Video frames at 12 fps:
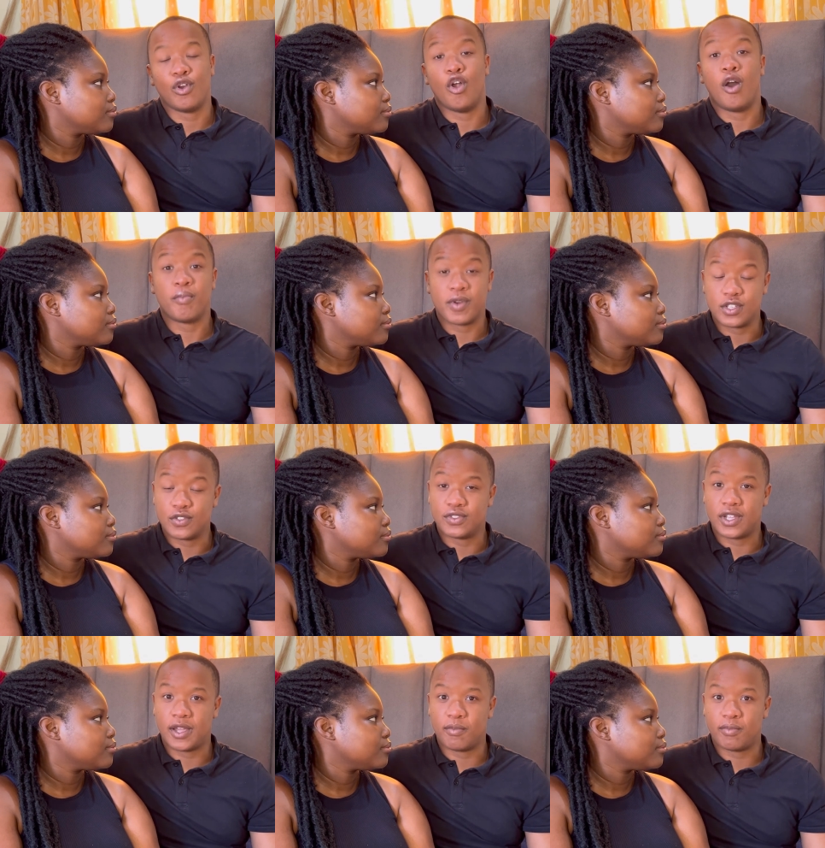Speaker 1: long periods of
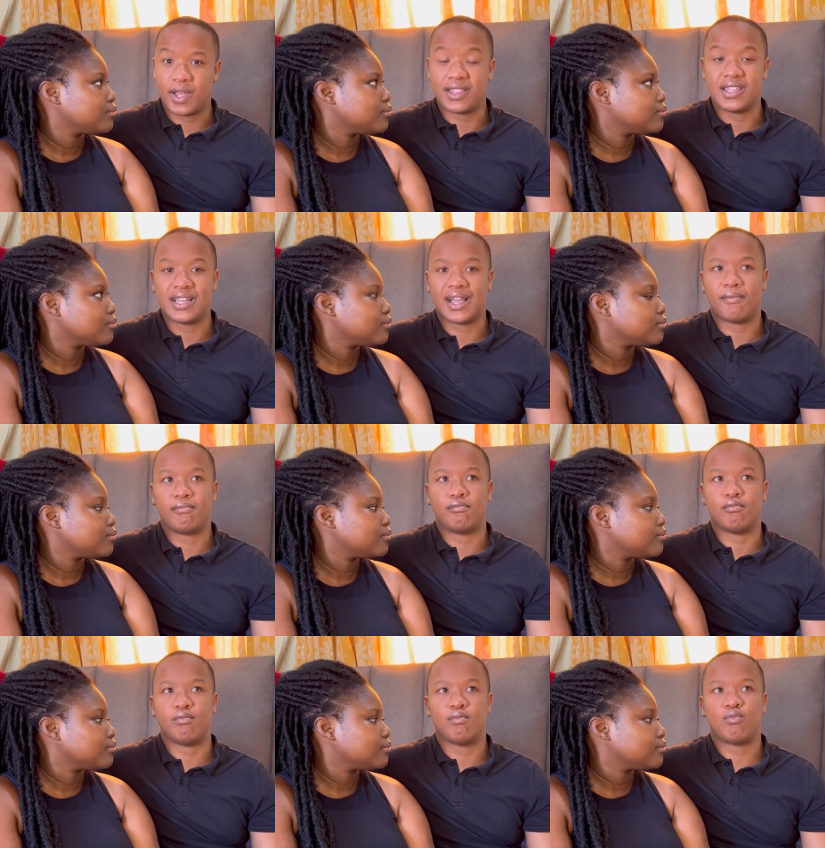time. I think
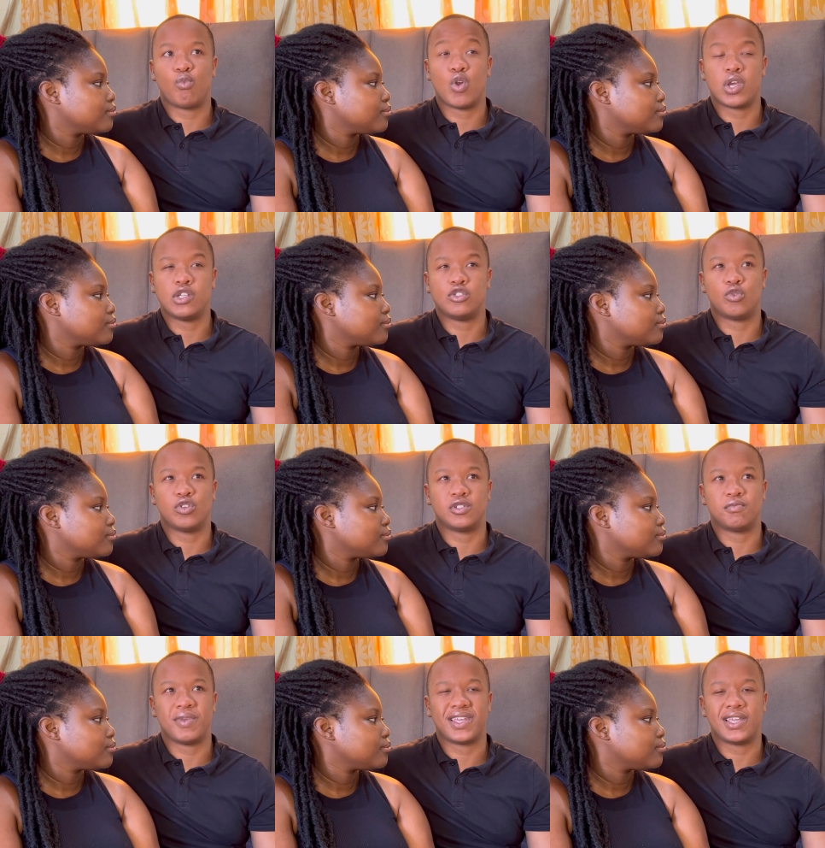I'm working towards
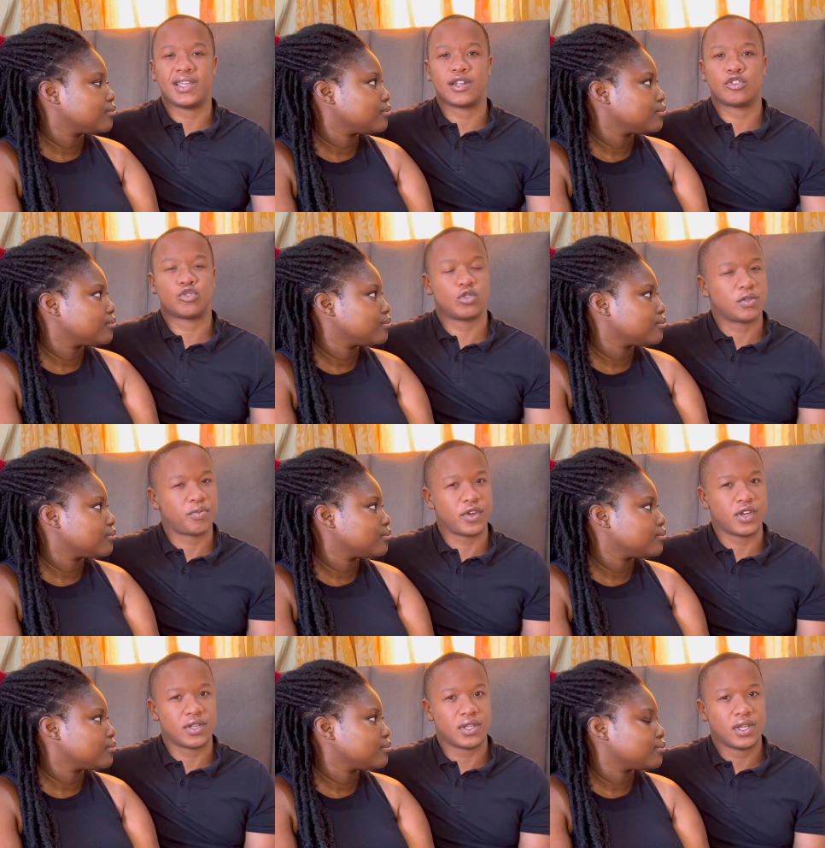making it a shorter
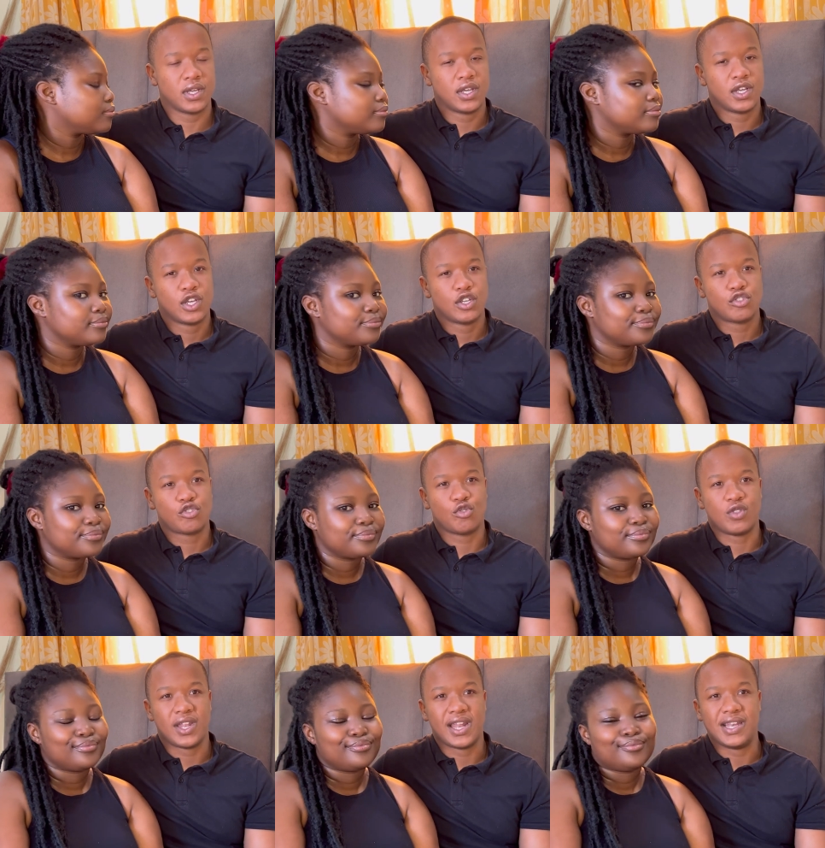period so
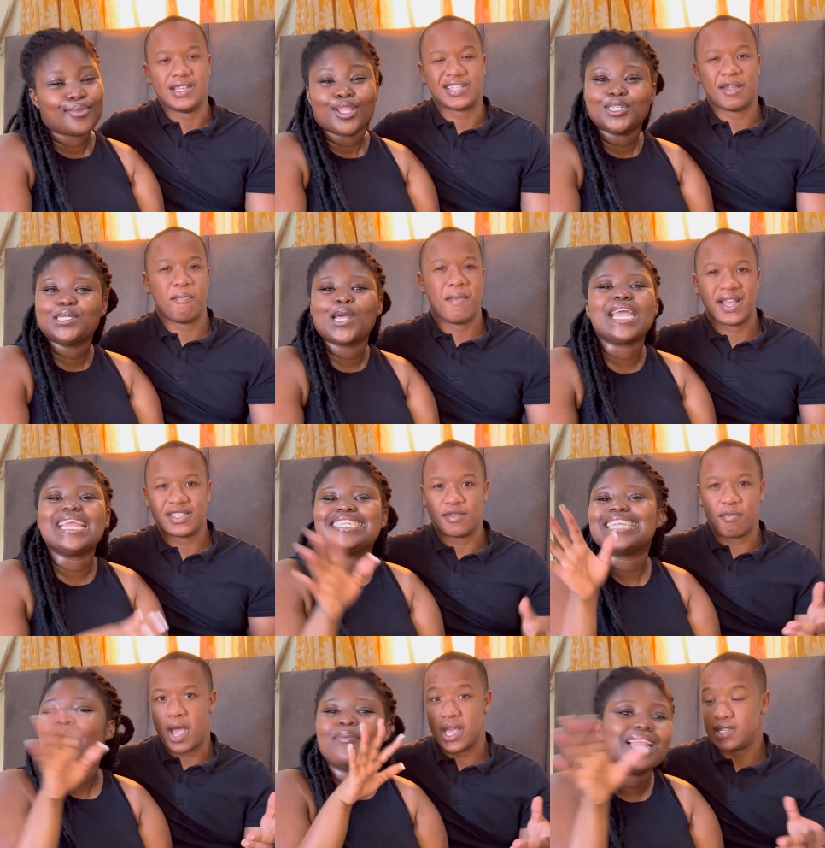that at least I. So he's
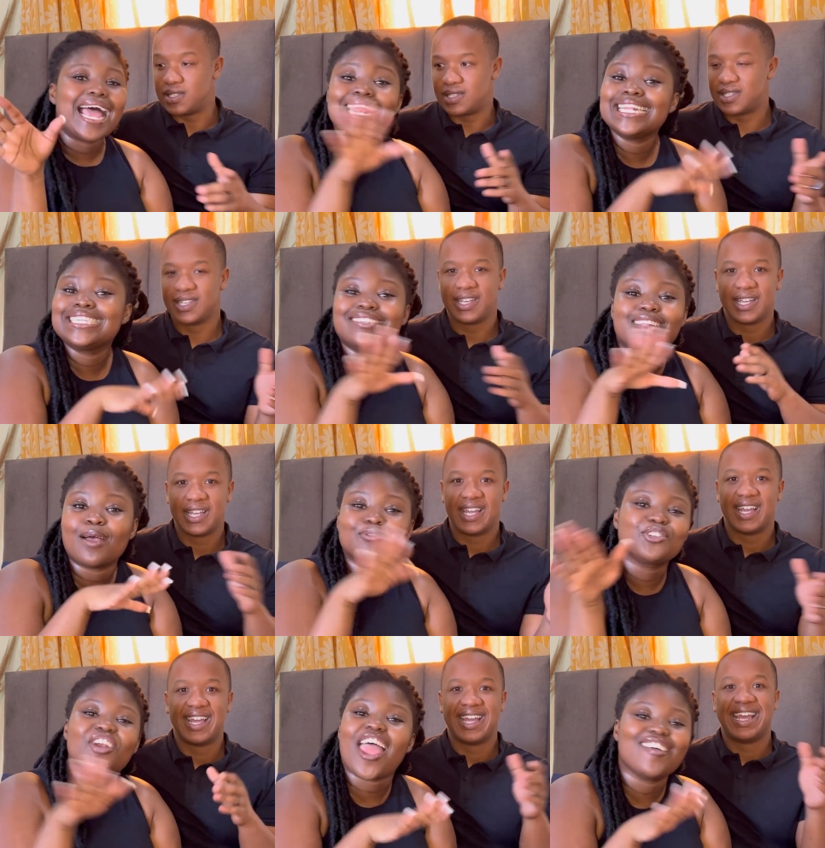not
Speaker 2: planning to stop
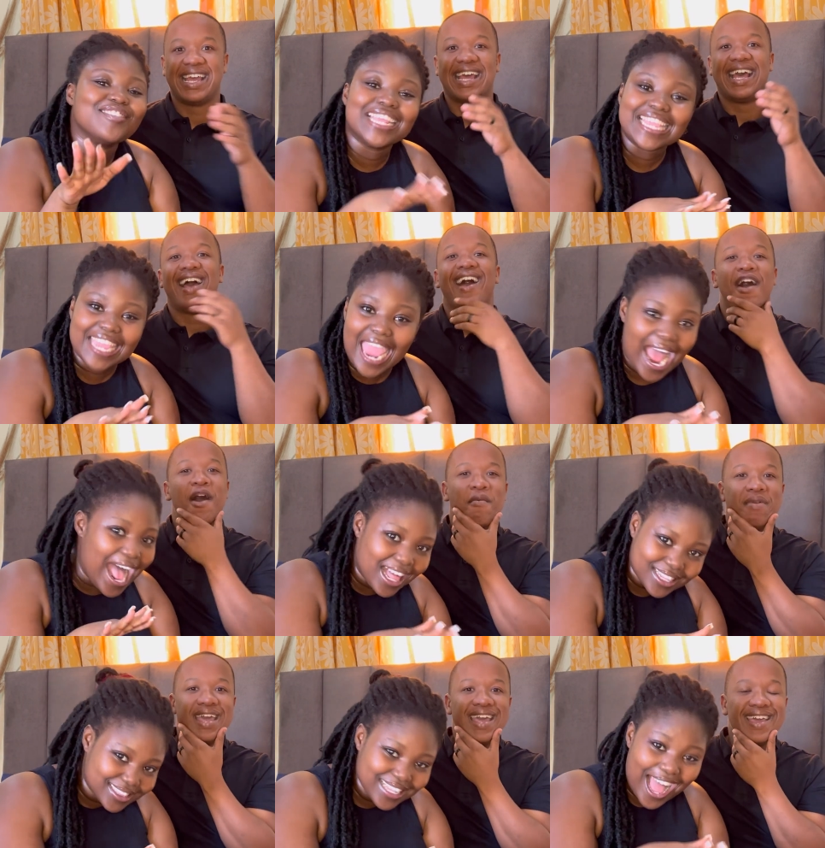traveling, y'all. I
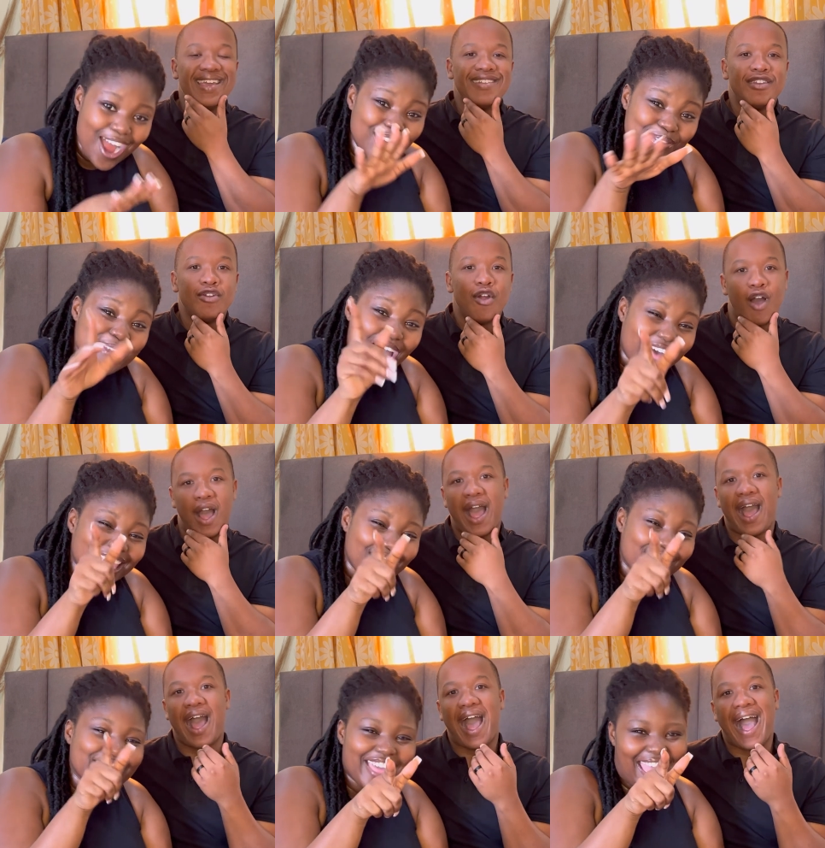mean, I hope you all
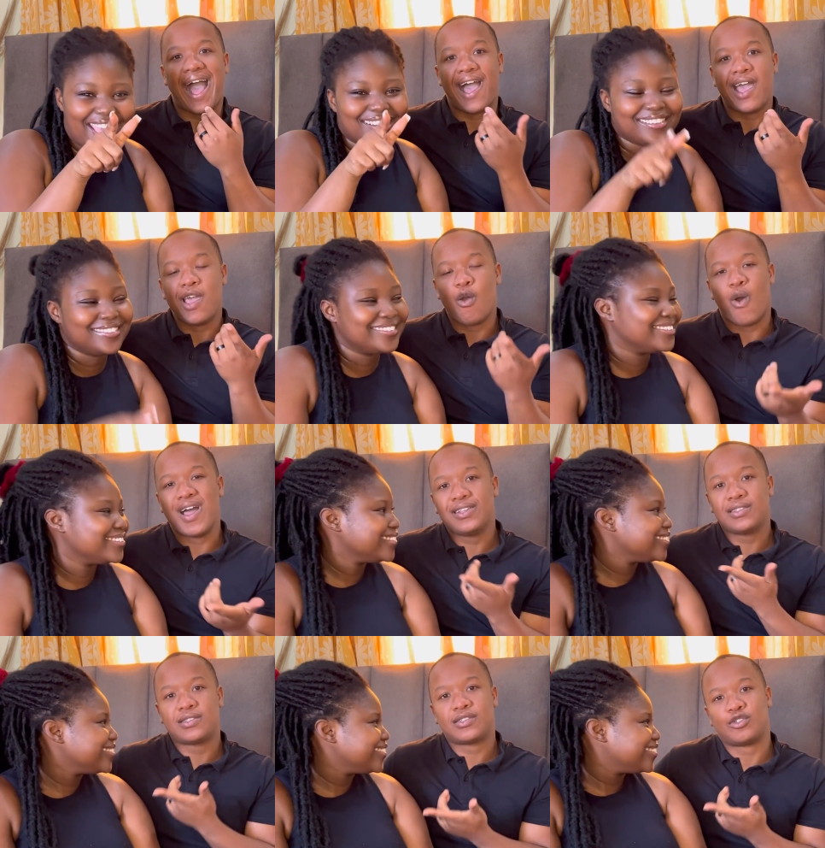hear that.
Speaker 1: I
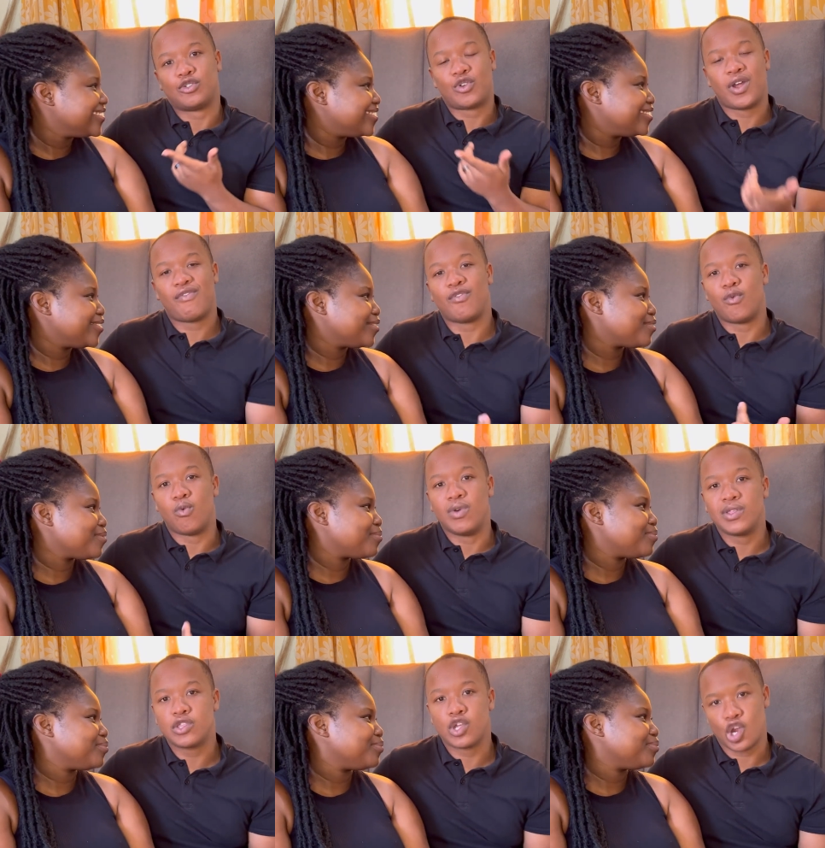want to travel
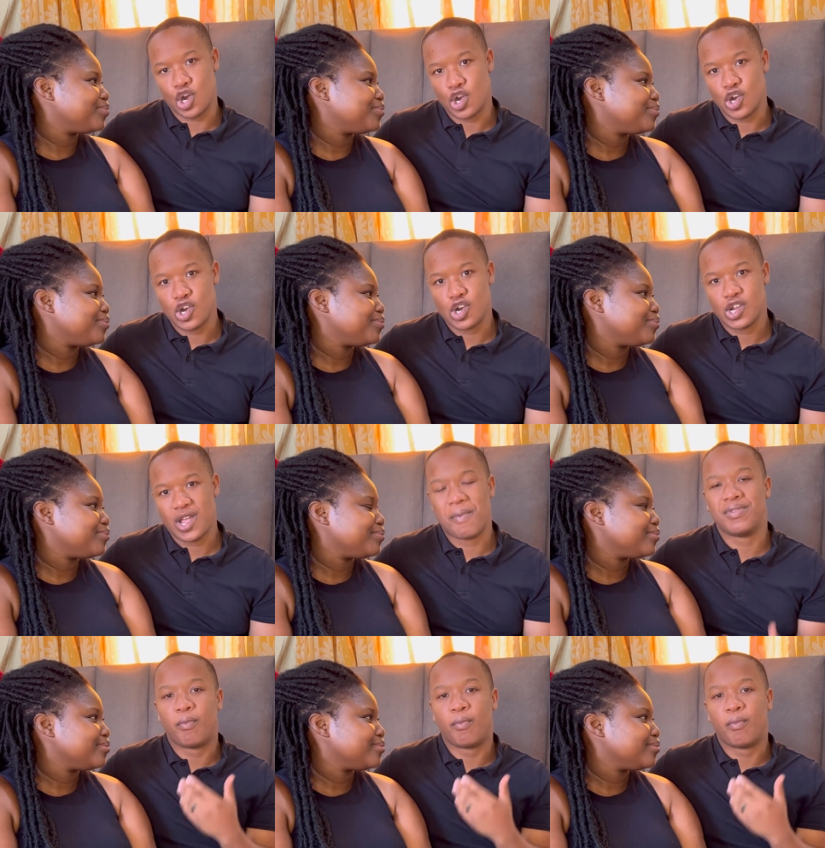with her. I mean, the